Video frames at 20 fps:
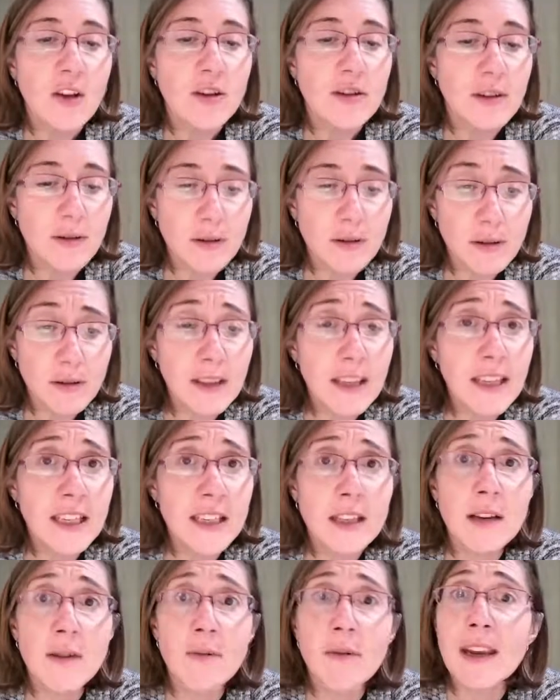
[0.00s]
So 2
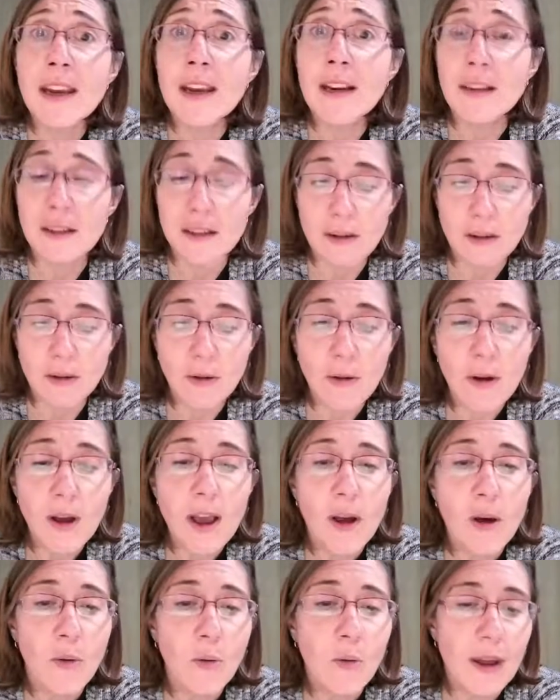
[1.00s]
things that we can do
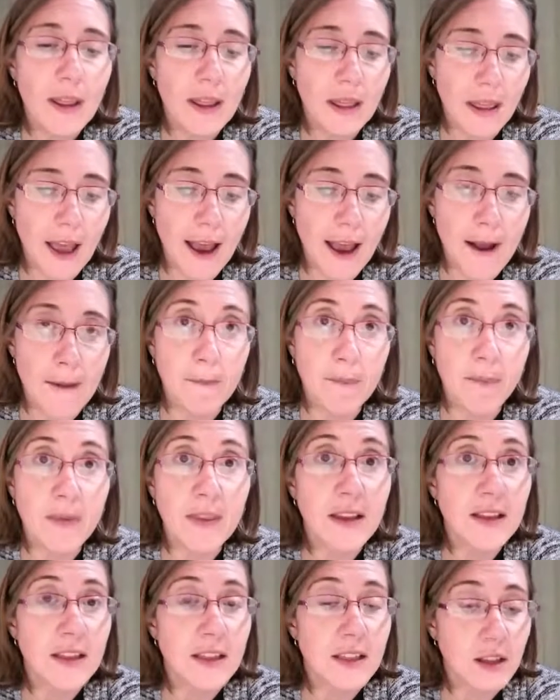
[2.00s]
with
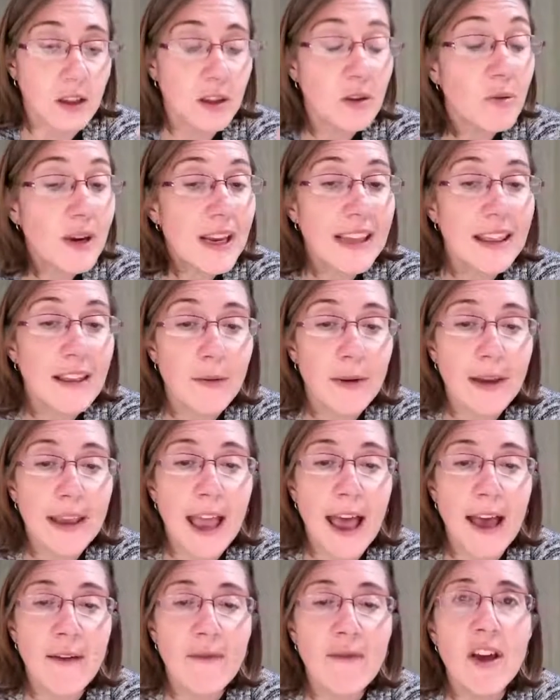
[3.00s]
this 3 that we
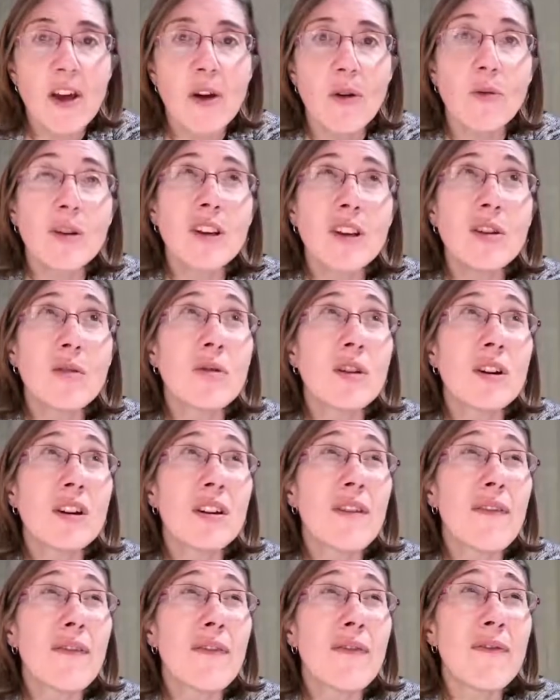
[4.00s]
have. When you
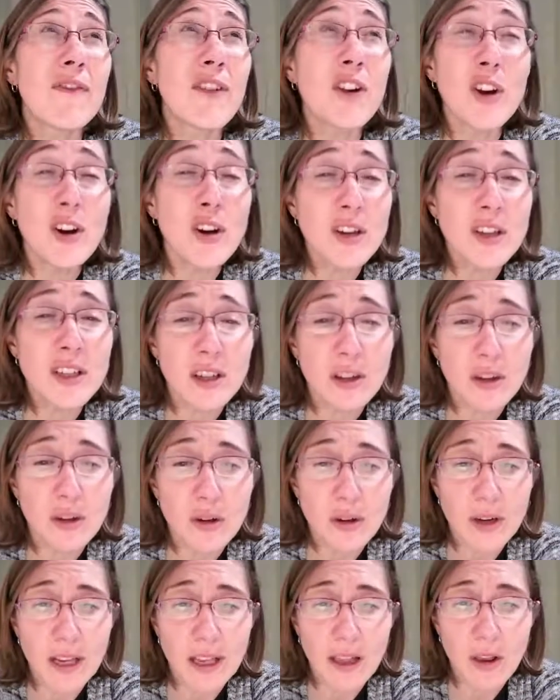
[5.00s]
were first
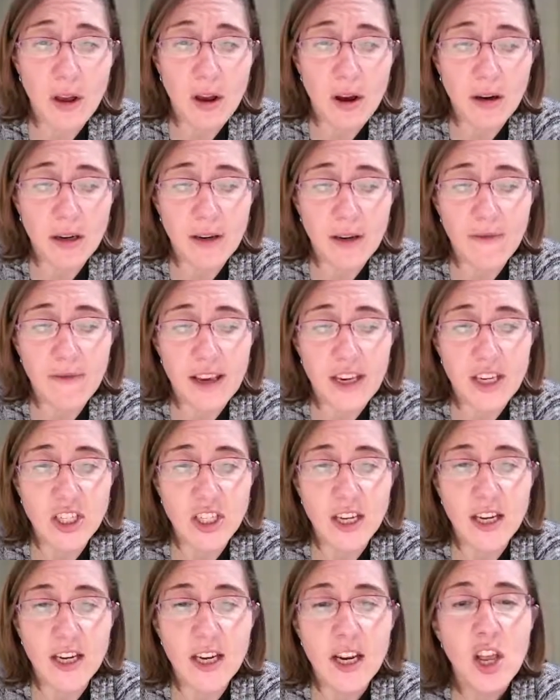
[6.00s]
learning long
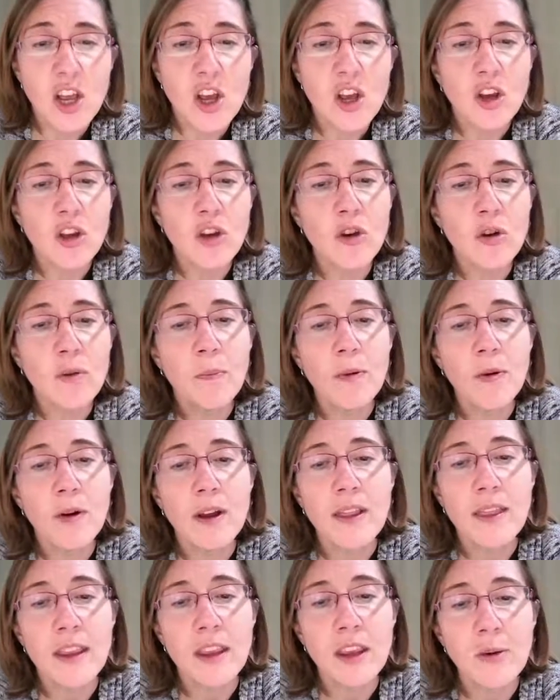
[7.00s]
division, you
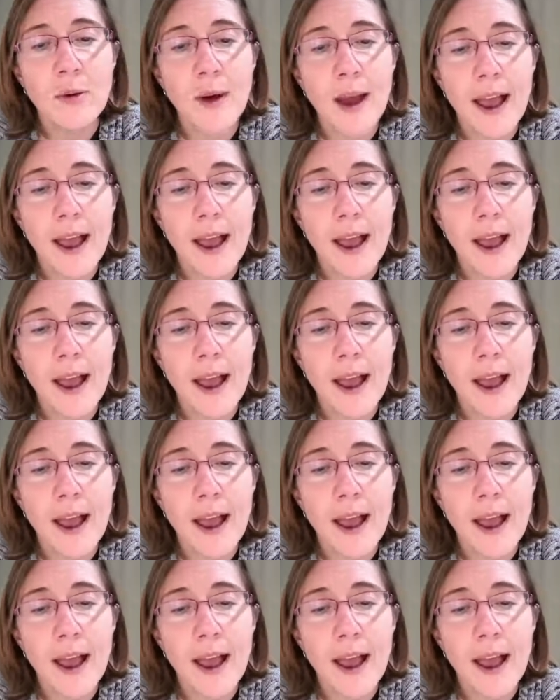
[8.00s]
put that